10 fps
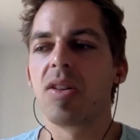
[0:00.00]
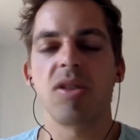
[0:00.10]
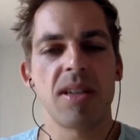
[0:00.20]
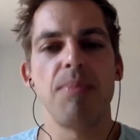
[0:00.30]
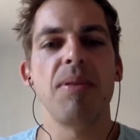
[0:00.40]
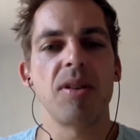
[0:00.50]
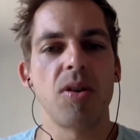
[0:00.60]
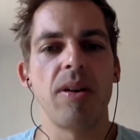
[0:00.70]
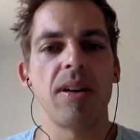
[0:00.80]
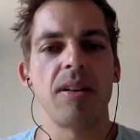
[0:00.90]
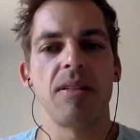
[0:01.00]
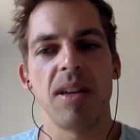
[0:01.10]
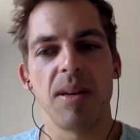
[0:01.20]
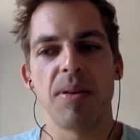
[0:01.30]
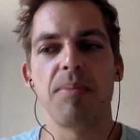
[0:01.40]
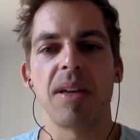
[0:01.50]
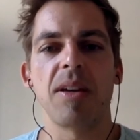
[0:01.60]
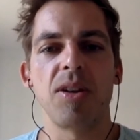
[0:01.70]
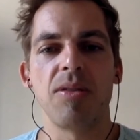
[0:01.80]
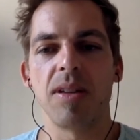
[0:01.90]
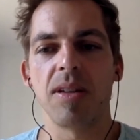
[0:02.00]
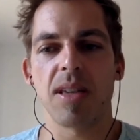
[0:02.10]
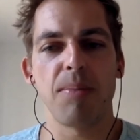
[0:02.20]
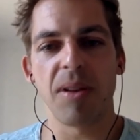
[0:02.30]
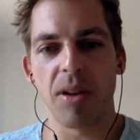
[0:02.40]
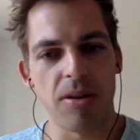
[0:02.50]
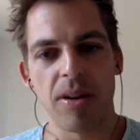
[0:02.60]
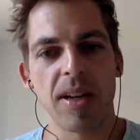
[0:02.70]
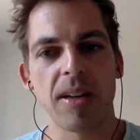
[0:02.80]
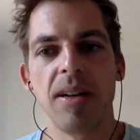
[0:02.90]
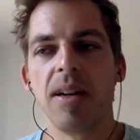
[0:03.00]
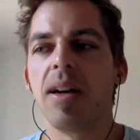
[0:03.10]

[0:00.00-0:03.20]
just keep on going, keep on being curious, keep on learning.